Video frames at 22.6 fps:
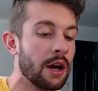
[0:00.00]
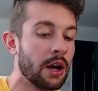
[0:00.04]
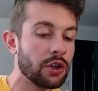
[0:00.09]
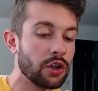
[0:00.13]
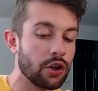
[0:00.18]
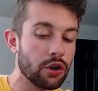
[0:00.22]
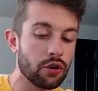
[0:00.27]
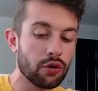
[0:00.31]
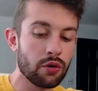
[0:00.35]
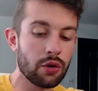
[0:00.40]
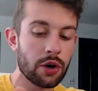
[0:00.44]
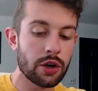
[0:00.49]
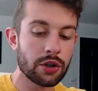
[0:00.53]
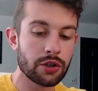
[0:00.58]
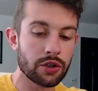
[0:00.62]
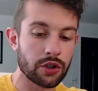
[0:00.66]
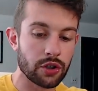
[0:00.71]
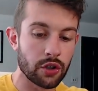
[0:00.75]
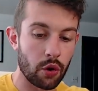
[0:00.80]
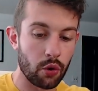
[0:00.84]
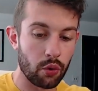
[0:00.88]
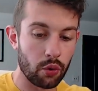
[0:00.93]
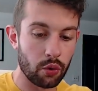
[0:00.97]
Two
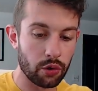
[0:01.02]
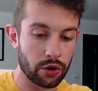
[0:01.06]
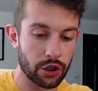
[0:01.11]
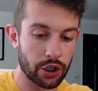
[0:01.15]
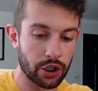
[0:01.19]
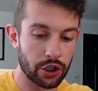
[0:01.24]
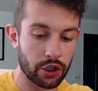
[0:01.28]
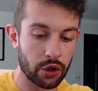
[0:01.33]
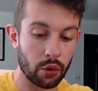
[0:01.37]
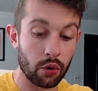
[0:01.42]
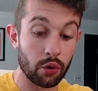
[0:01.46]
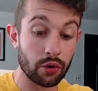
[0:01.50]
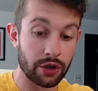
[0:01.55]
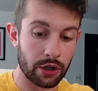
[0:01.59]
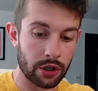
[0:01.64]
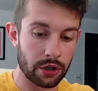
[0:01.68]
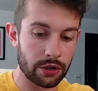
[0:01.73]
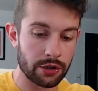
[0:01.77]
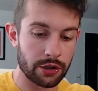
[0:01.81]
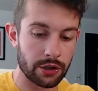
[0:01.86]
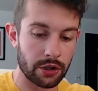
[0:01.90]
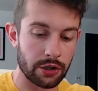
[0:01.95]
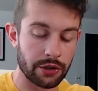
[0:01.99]
shoulder
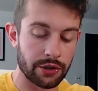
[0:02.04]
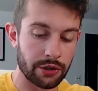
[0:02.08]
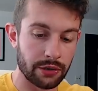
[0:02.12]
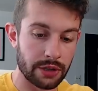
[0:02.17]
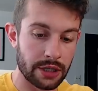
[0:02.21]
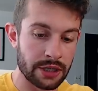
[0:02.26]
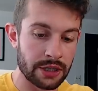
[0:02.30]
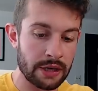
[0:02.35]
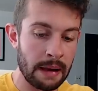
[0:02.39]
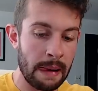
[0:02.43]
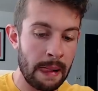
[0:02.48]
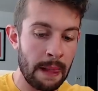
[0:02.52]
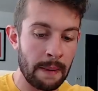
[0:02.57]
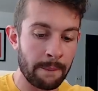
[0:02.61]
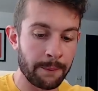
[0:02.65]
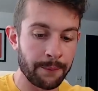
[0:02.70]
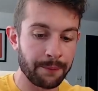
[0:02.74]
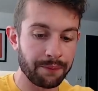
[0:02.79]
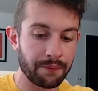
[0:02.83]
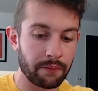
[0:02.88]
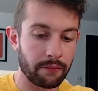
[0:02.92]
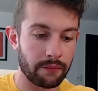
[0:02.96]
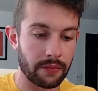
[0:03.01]
surgeries
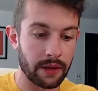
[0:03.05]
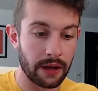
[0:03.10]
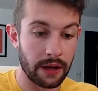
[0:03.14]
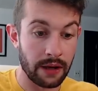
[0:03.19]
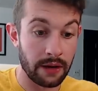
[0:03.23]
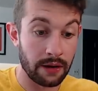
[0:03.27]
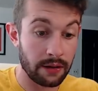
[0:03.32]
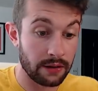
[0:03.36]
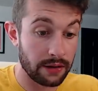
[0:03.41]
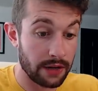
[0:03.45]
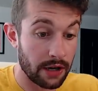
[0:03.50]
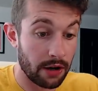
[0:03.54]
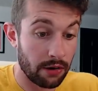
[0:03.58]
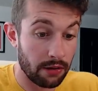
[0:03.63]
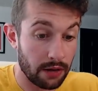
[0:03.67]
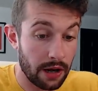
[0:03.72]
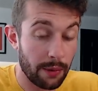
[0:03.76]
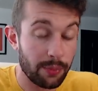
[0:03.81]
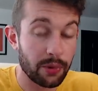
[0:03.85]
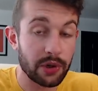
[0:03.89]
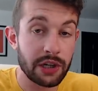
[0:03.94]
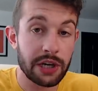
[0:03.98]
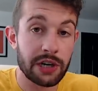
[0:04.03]
in, a
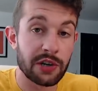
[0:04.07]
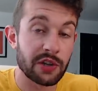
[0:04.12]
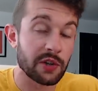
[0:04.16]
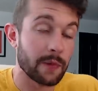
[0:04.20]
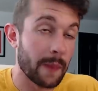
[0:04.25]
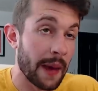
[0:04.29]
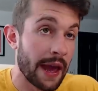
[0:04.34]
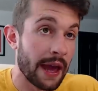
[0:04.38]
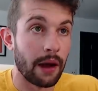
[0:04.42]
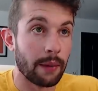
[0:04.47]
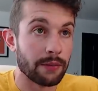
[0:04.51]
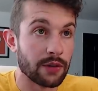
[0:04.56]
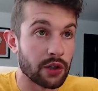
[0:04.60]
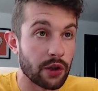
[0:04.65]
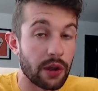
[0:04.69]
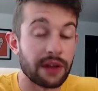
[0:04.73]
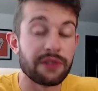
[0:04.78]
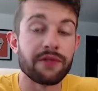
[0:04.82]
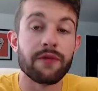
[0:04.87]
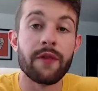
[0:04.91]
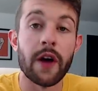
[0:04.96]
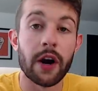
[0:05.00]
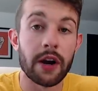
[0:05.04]
couple of year span. So
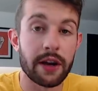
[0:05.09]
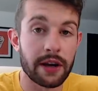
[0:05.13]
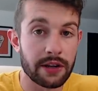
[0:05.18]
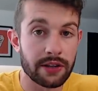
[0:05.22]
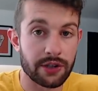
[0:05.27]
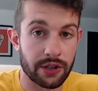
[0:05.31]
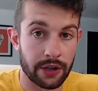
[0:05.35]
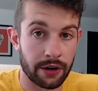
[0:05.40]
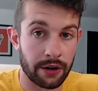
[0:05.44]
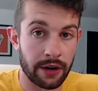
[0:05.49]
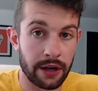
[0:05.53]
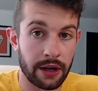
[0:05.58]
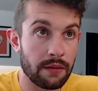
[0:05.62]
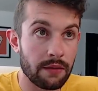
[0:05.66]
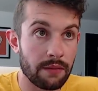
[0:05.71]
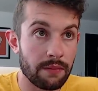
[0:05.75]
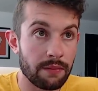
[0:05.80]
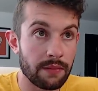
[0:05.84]
that's very concerning.